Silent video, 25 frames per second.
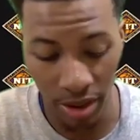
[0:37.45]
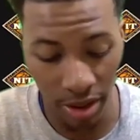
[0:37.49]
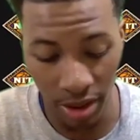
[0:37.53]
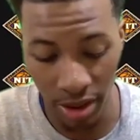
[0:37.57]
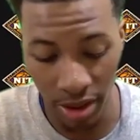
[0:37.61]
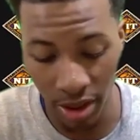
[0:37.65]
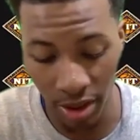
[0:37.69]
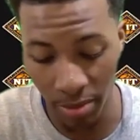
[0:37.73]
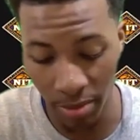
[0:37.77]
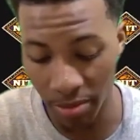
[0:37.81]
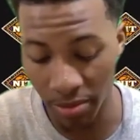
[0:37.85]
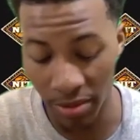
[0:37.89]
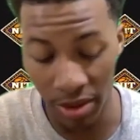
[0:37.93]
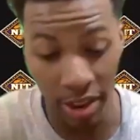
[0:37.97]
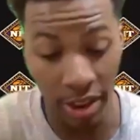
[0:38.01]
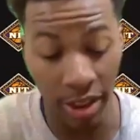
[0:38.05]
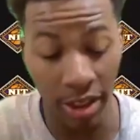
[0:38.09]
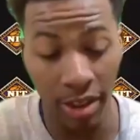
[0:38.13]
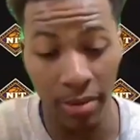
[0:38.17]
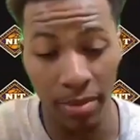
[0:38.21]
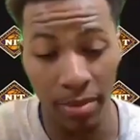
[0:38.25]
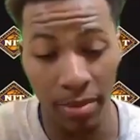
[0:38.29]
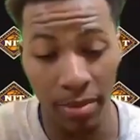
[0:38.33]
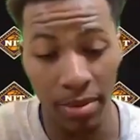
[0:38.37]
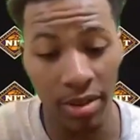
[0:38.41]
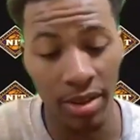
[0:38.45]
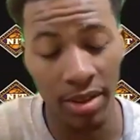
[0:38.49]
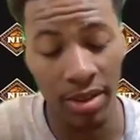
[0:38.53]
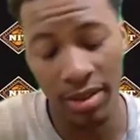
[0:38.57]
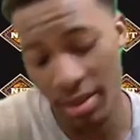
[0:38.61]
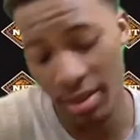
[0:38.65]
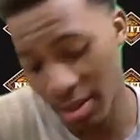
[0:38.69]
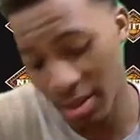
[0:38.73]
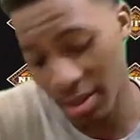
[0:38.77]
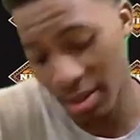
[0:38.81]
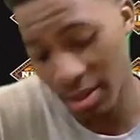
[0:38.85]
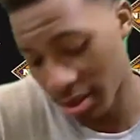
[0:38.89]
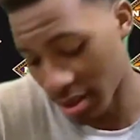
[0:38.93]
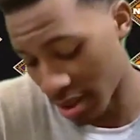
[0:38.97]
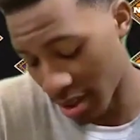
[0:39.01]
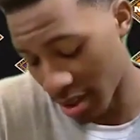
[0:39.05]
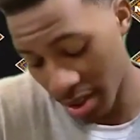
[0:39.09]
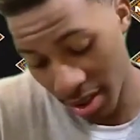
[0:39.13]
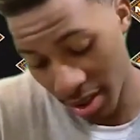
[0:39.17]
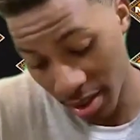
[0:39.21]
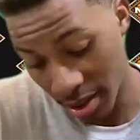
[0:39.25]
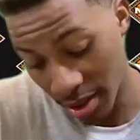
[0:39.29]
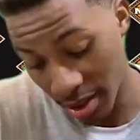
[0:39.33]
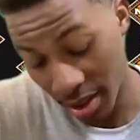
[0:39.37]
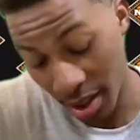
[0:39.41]
end up champs.
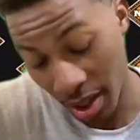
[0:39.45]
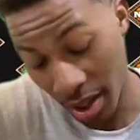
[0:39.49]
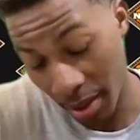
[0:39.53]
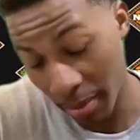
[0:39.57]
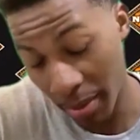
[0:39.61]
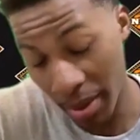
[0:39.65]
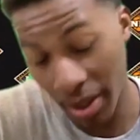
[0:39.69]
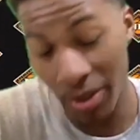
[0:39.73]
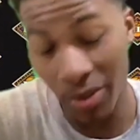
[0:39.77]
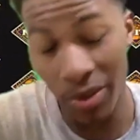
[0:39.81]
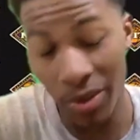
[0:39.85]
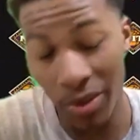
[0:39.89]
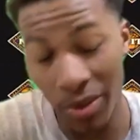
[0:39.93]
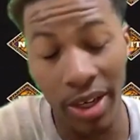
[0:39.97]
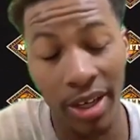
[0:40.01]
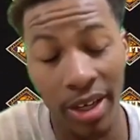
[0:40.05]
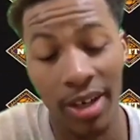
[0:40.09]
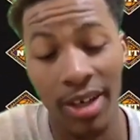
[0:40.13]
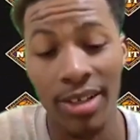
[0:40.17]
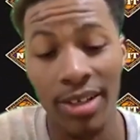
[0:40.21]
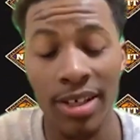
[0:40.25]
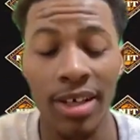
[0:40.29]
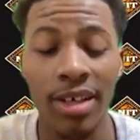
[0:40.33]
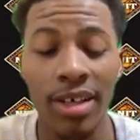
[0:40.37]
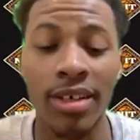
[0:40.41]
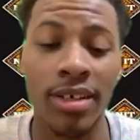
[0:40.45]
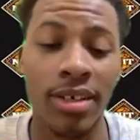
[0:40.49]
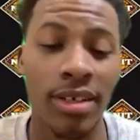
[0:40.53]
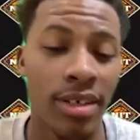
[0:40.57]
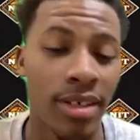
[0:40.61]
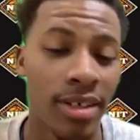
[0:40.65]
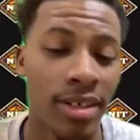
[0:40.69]
I mean, what can I say?